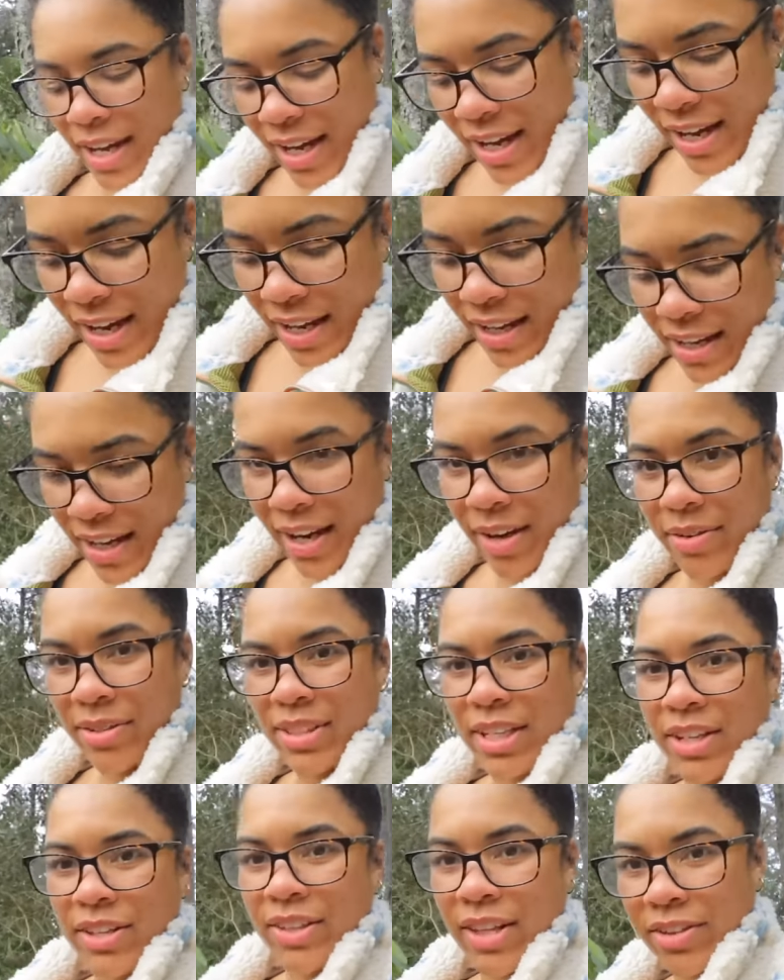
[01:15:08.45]
And I was
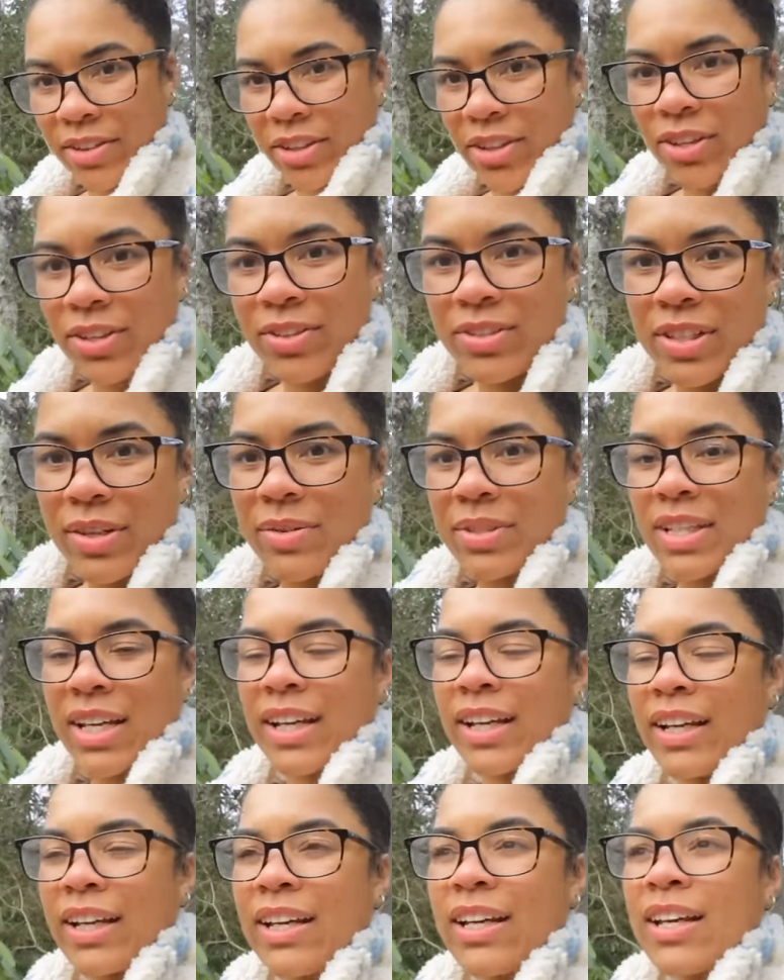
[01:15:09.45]
telling the other girls, I was
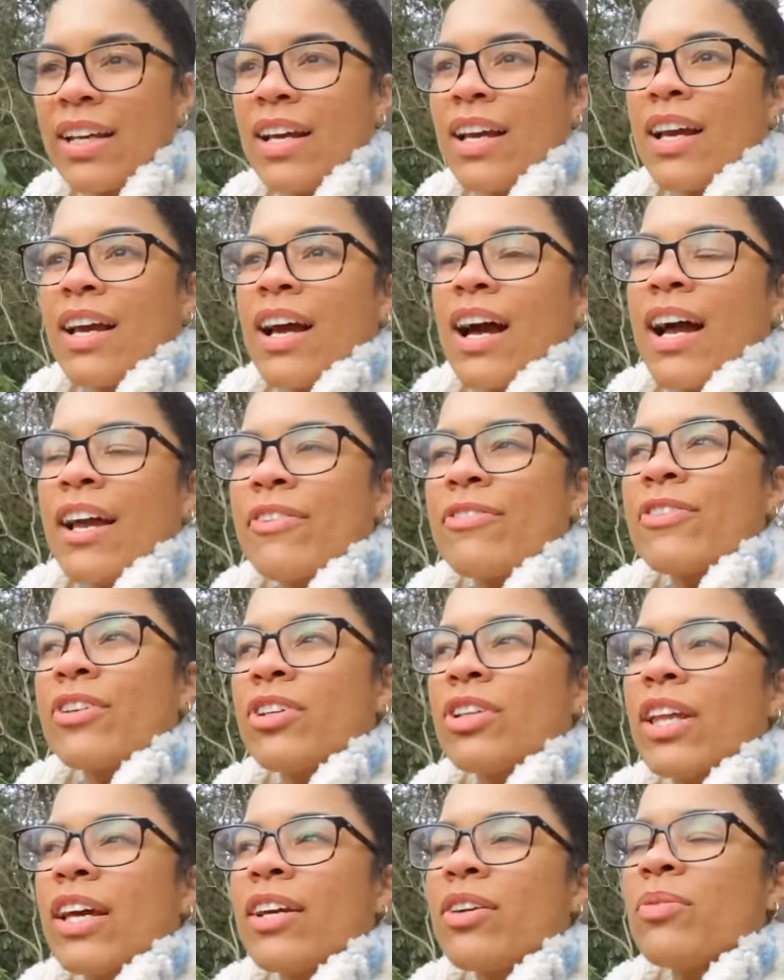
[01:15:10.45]
like, I
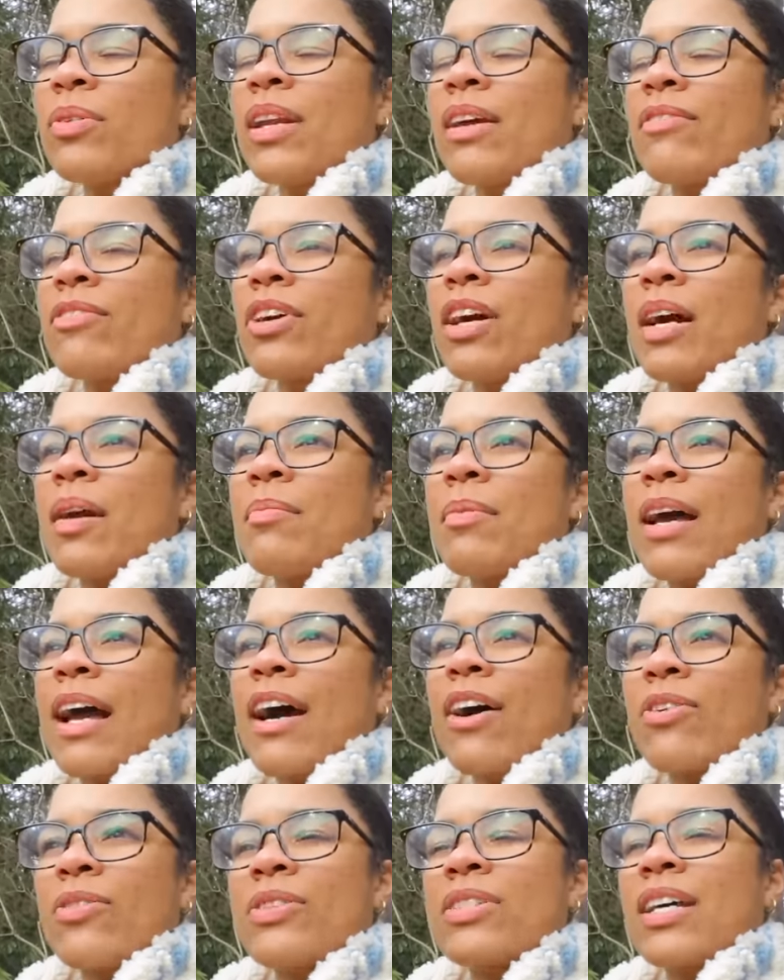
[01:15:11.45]
feel like whenever I'm
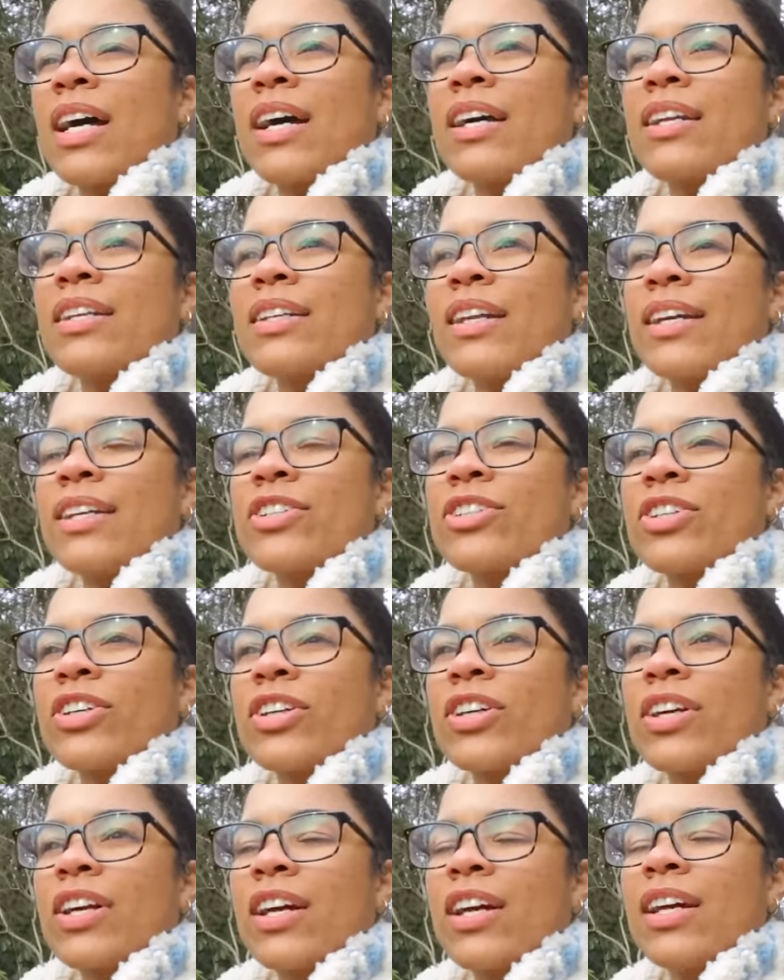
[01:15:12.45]
outside in
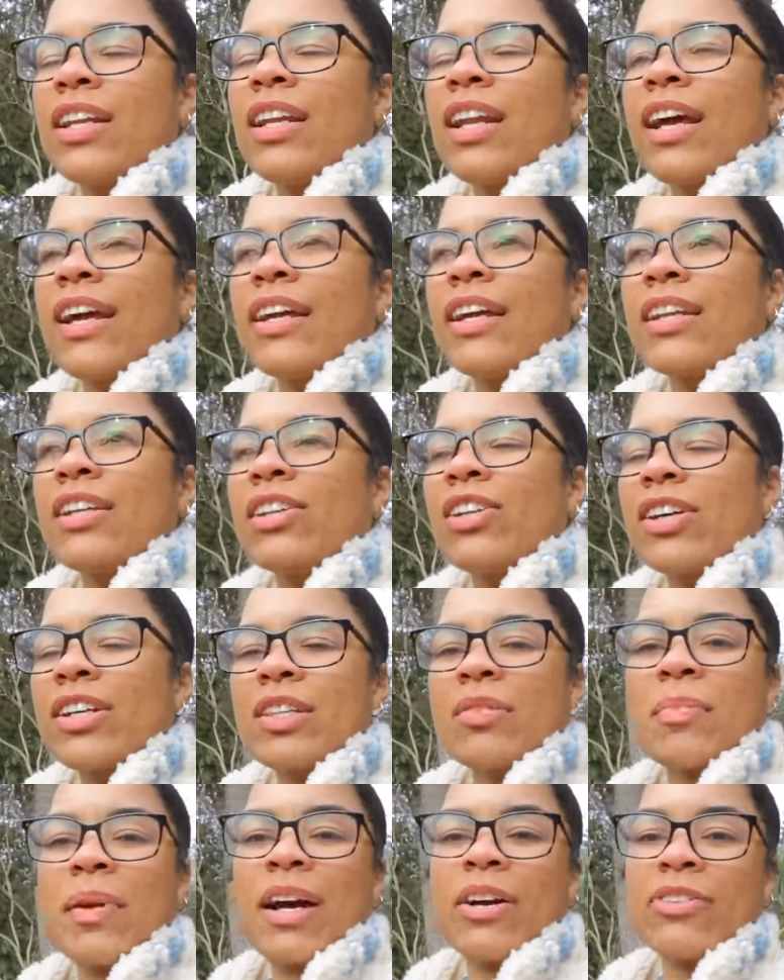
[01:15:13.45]
nature, like, and look at
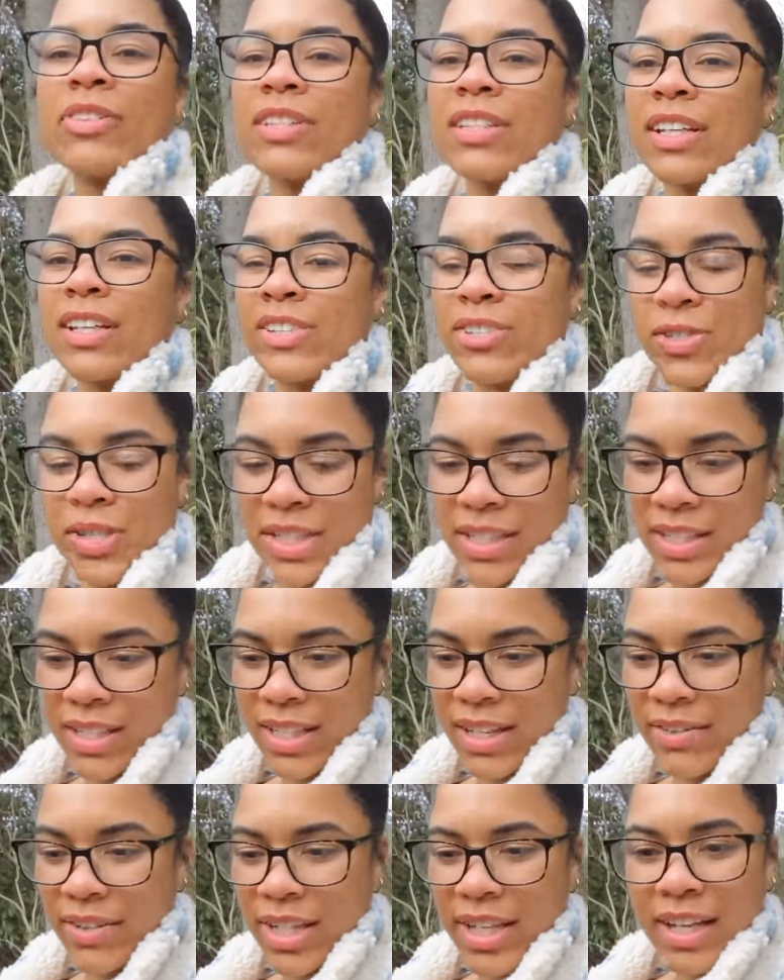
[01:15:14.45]
the mountains and like trees and
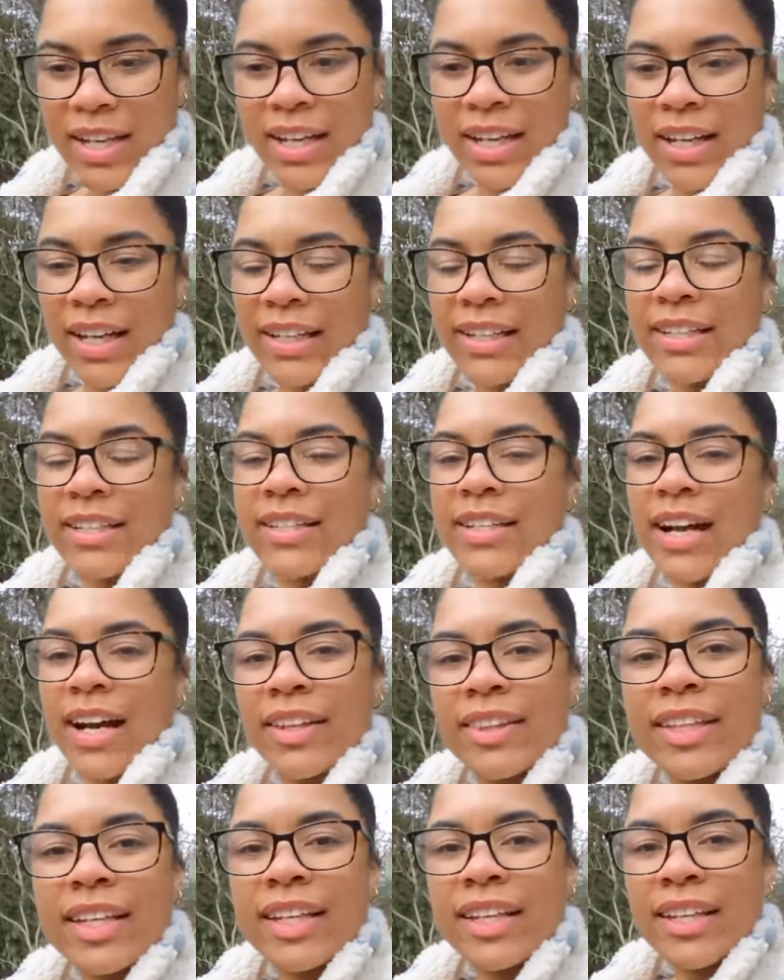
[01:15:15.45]
stuff, like,
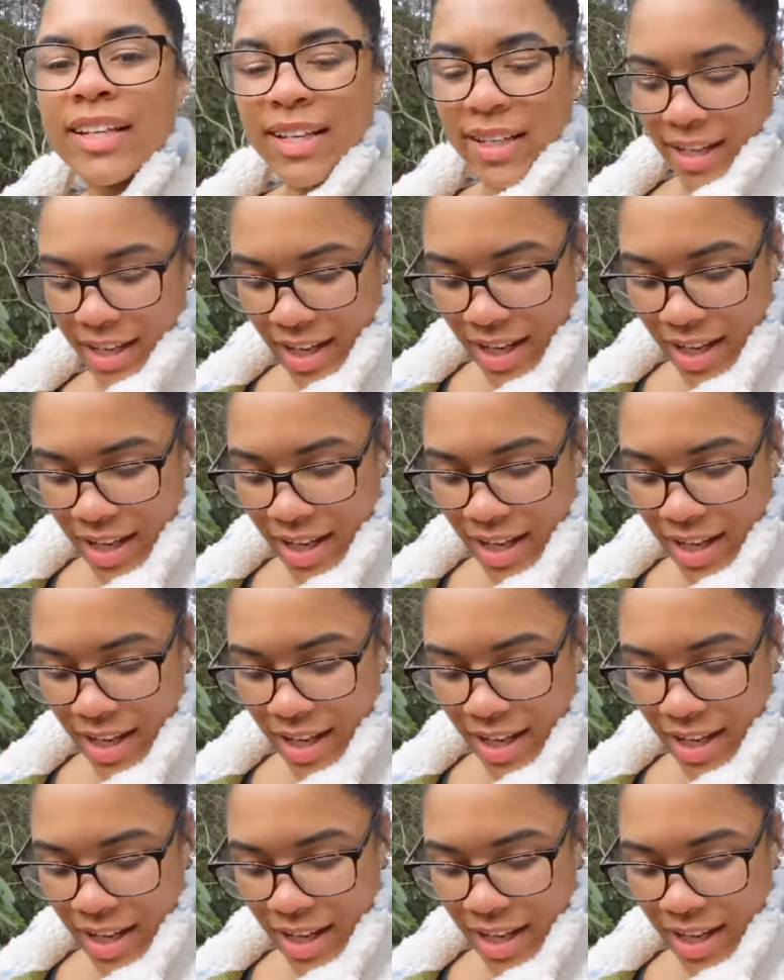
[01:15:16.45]
nothing